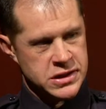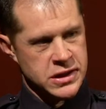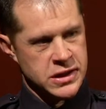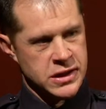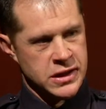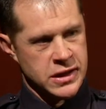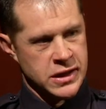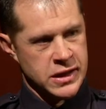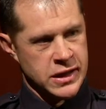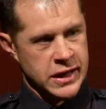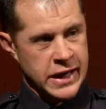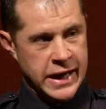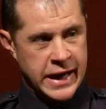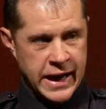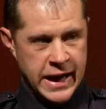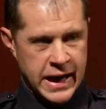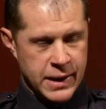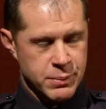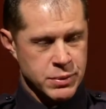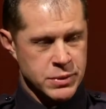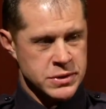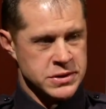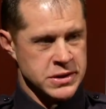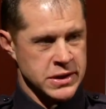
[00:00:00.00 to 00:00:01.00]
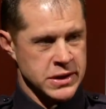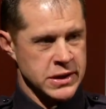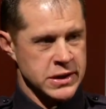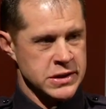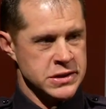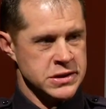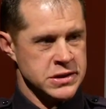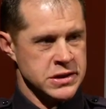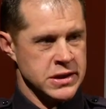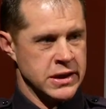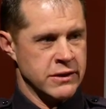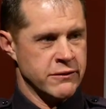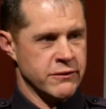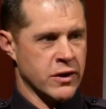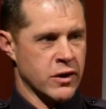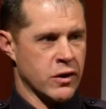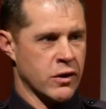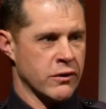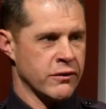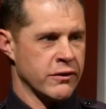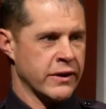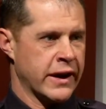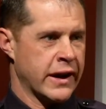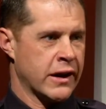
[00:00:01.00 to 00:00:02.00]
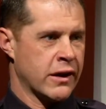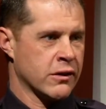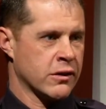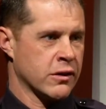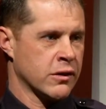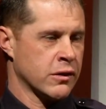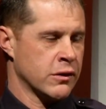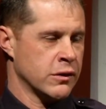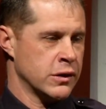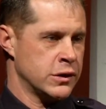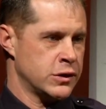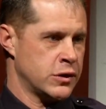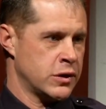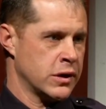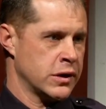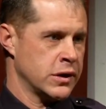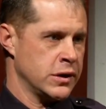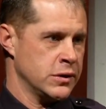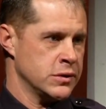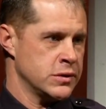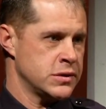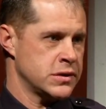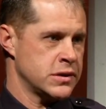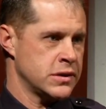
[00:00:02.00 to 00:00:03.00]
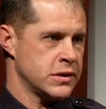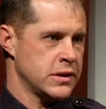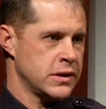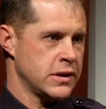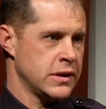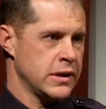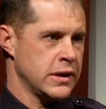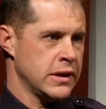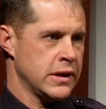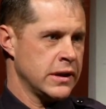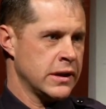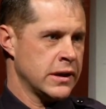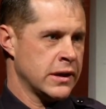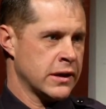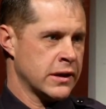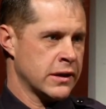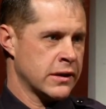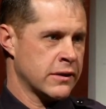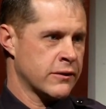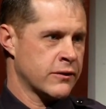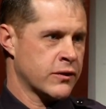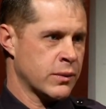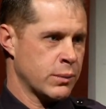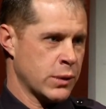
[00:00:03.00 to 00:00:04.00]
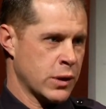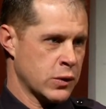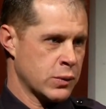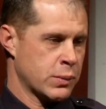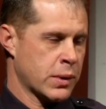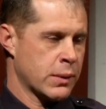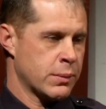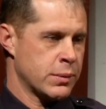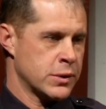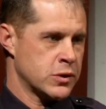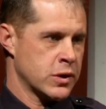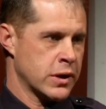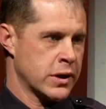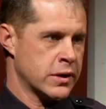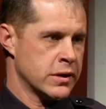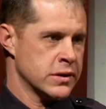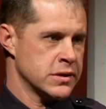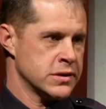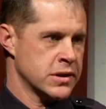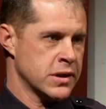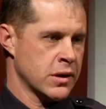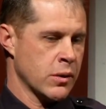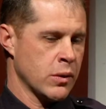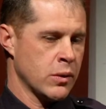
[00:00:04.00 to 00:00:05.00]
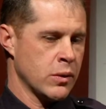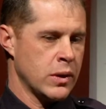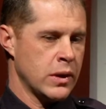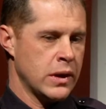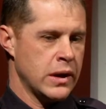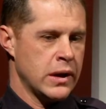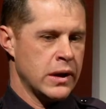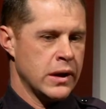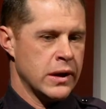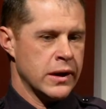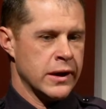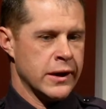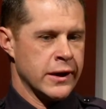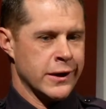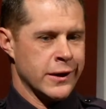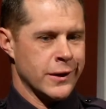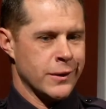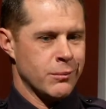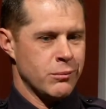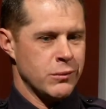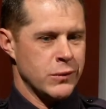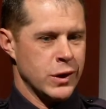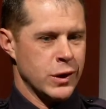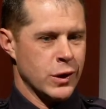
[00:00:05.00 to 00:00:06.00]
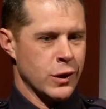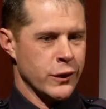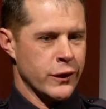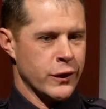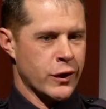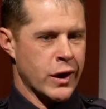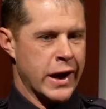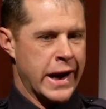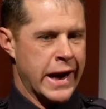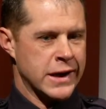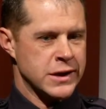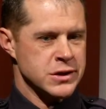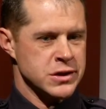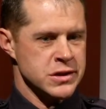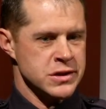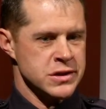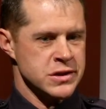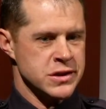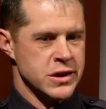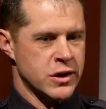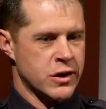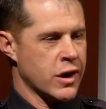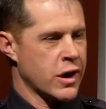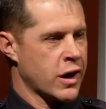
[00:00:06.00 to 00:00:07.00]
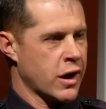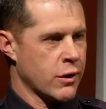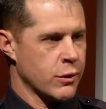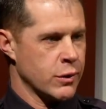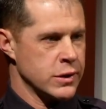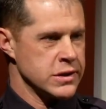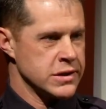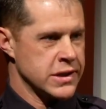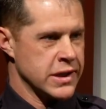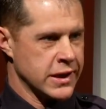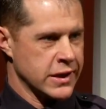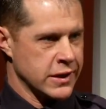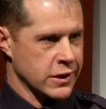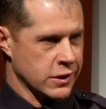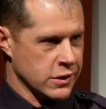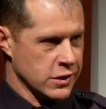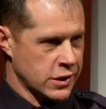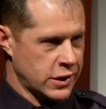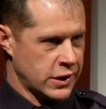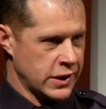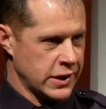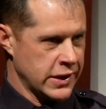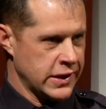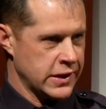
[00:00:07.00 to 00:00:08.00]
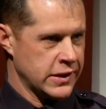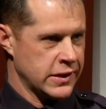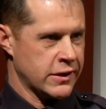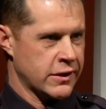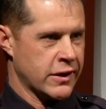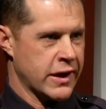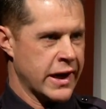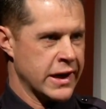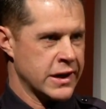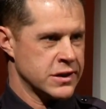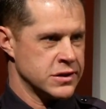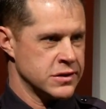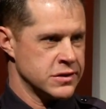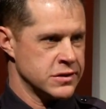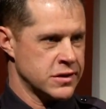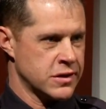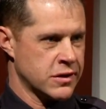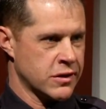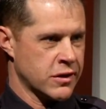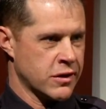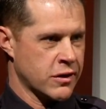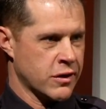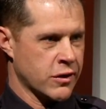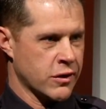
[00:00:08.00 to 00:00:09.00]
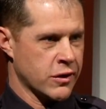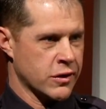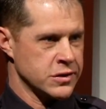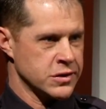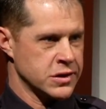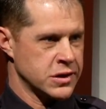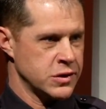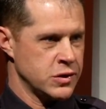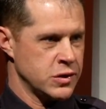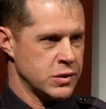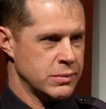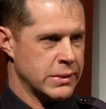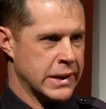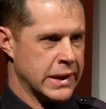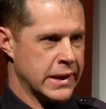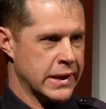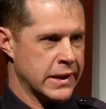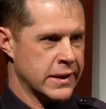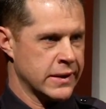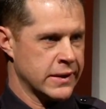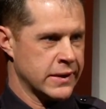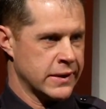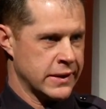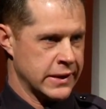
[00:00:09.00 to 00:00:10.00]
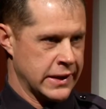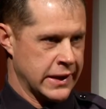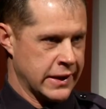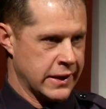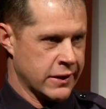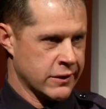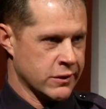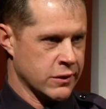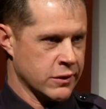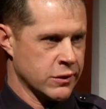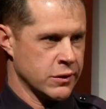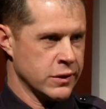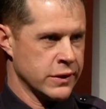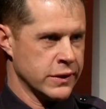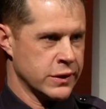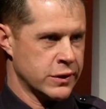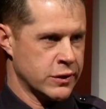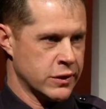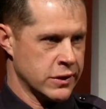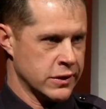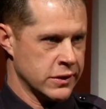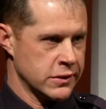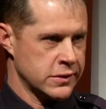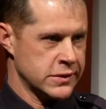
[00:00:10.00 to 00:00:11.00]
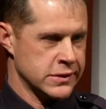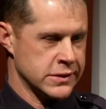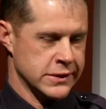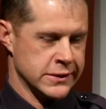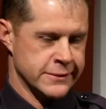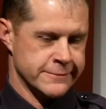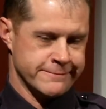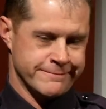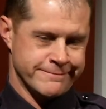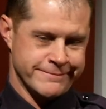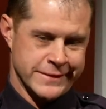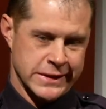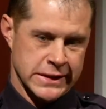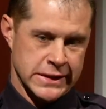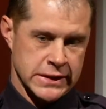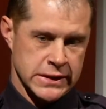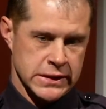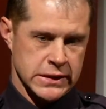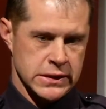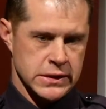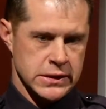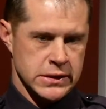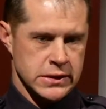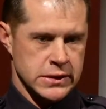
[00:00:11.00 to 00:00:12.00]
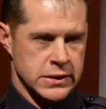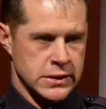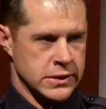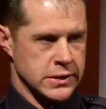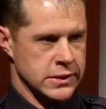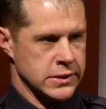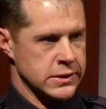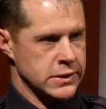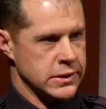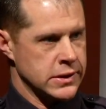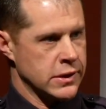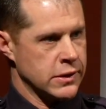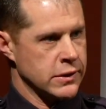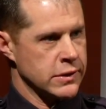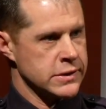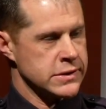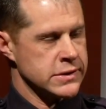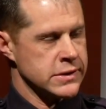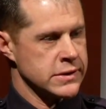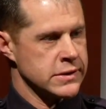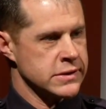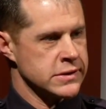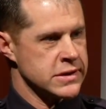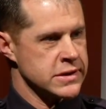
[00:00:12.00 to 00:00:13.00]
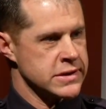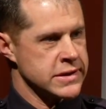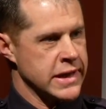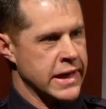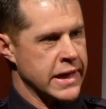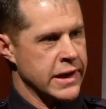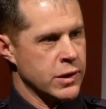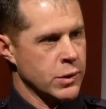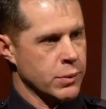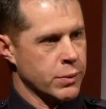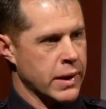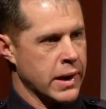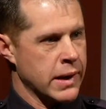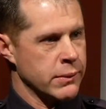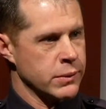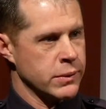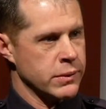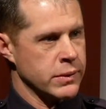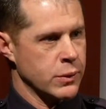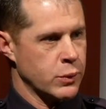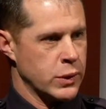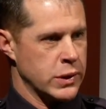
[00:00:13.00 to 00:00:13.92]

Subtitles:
a high percentage involve alcohol and drug use from those perpetrators. So, you know, their actions, they're not always thinking clearly. Their actions are skewed by the alcohol and the drugs, and you know, it's a societal problem that we